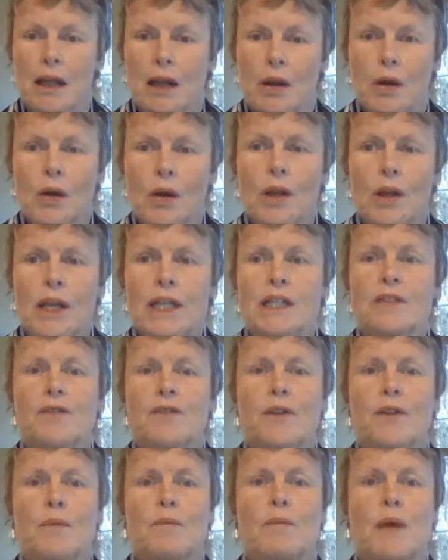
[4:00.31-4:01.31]
earnings
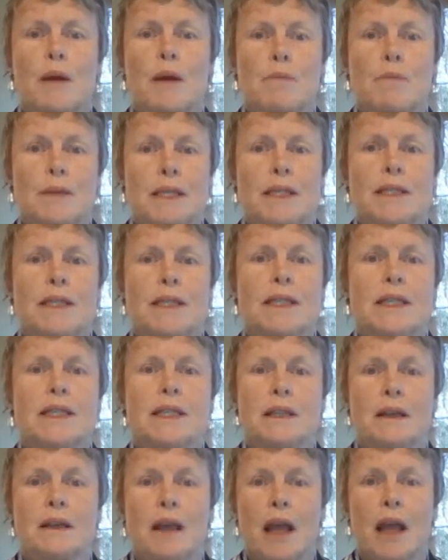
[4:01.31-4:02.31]
from my business,
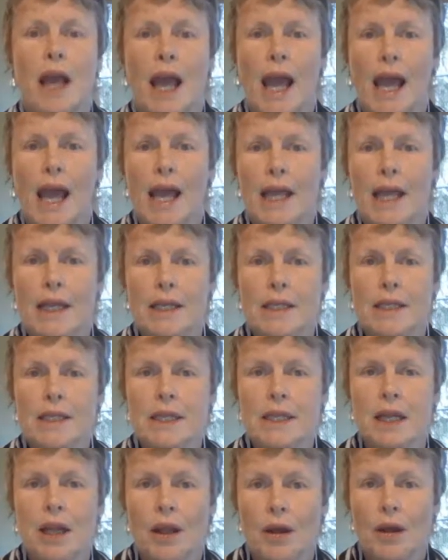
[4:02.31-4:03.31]
and
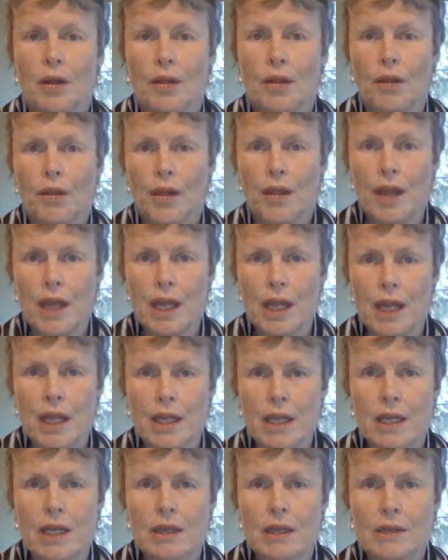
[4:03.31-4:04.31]
the
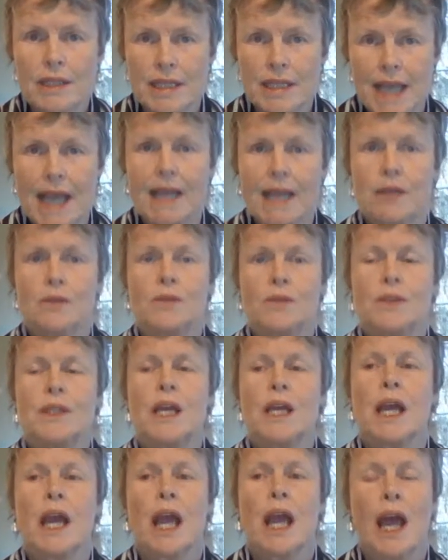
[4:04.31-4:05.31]
sales.
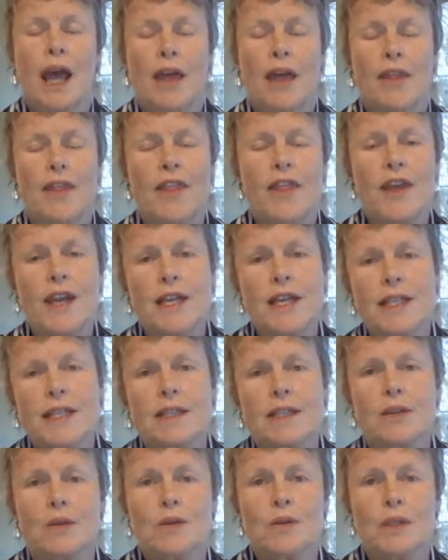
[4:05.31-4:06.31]
And these
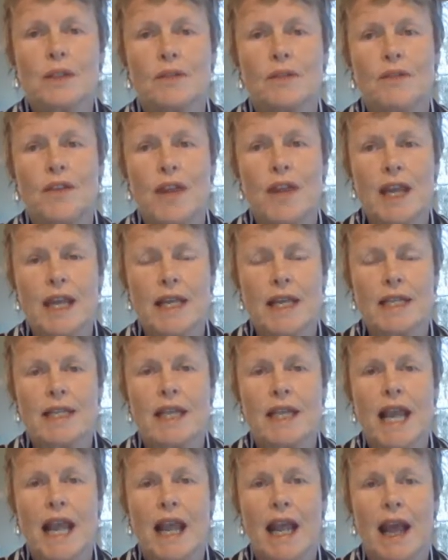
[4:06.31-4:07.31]
sorts of things
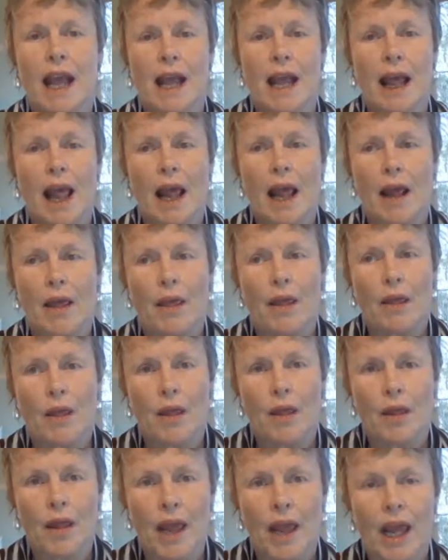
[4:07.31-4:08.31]

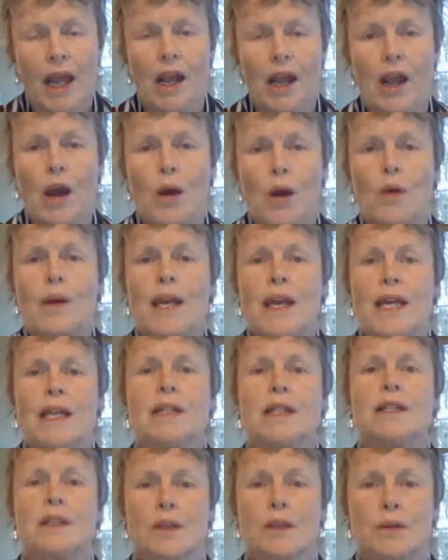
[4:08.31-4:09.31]
can go
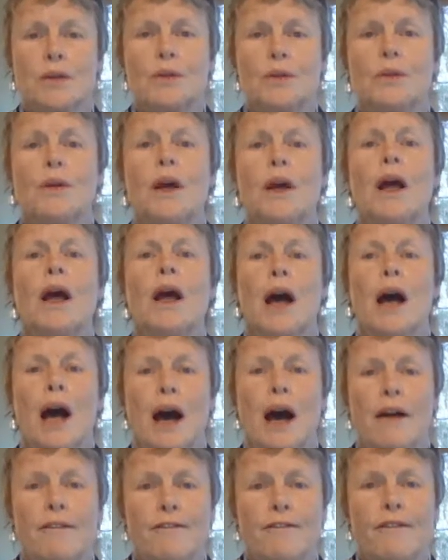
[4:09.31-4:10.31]
into
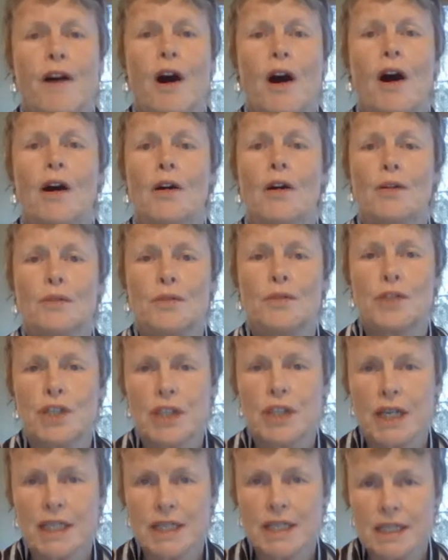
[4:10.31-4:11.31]
a file
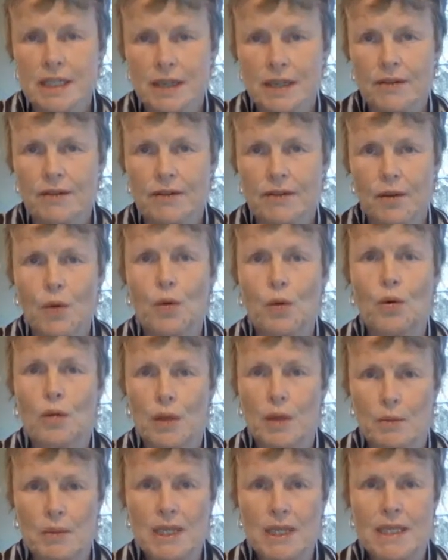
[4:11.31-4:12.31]
just for
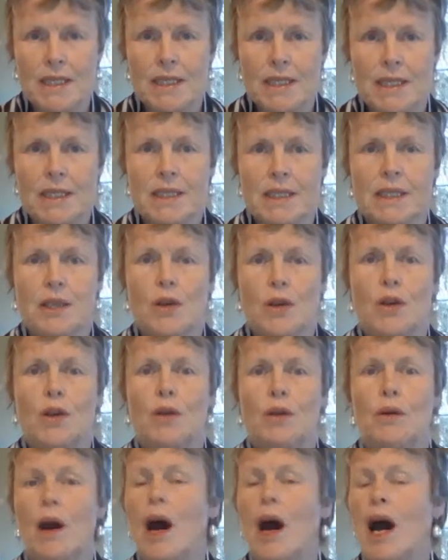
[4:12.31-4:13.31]
the business. So
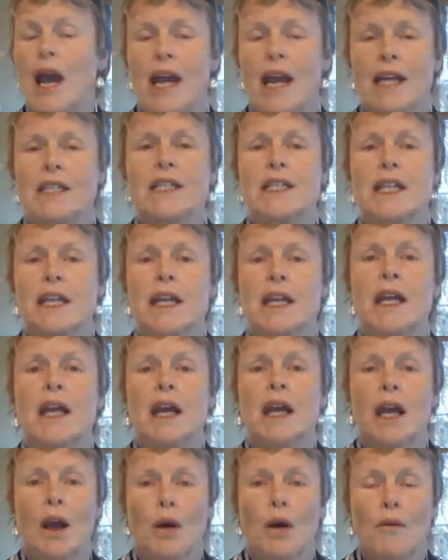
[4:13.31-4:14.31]
I actually,
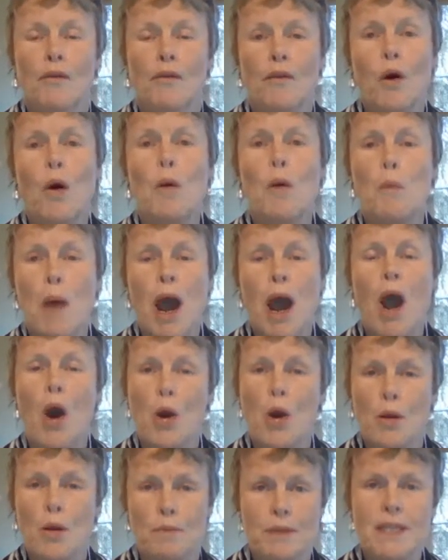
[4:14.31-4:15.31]
for my
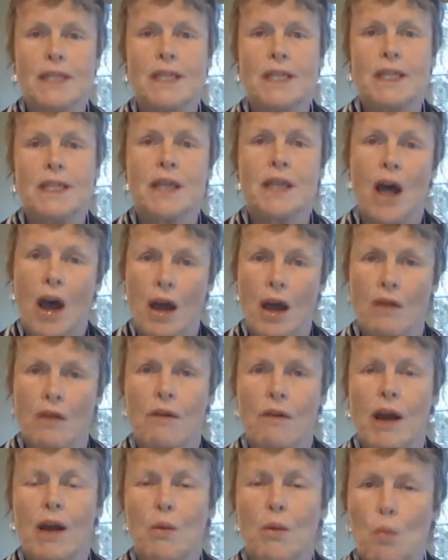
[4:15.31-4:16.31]
own business, I
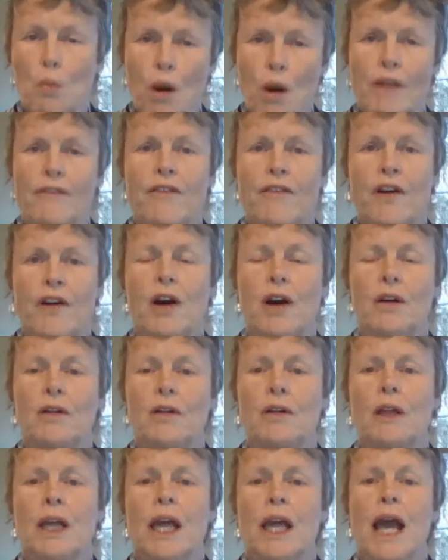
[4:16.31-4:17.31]
run one
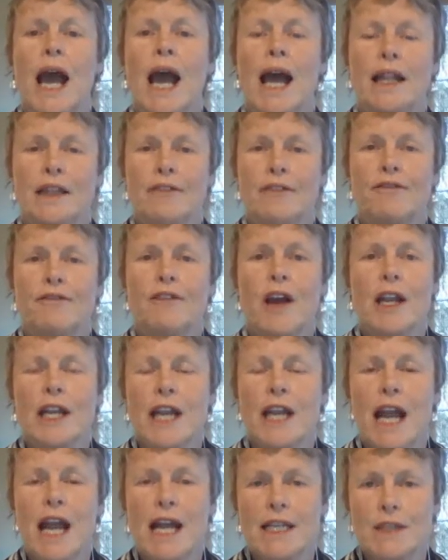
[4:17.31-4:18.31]
file. At the front
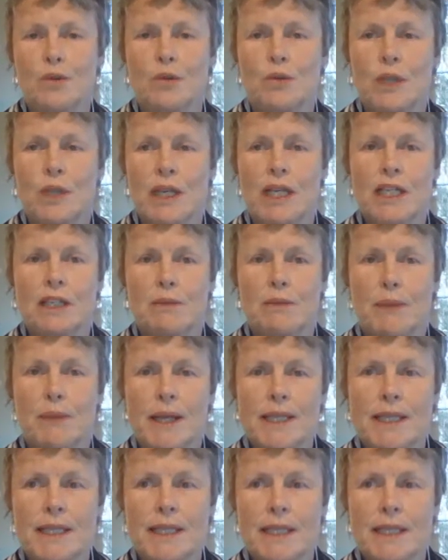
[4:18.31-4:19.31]
it has all the
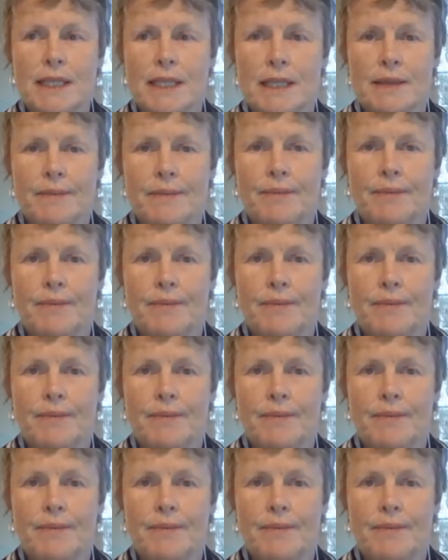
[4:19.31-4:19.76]
expenses,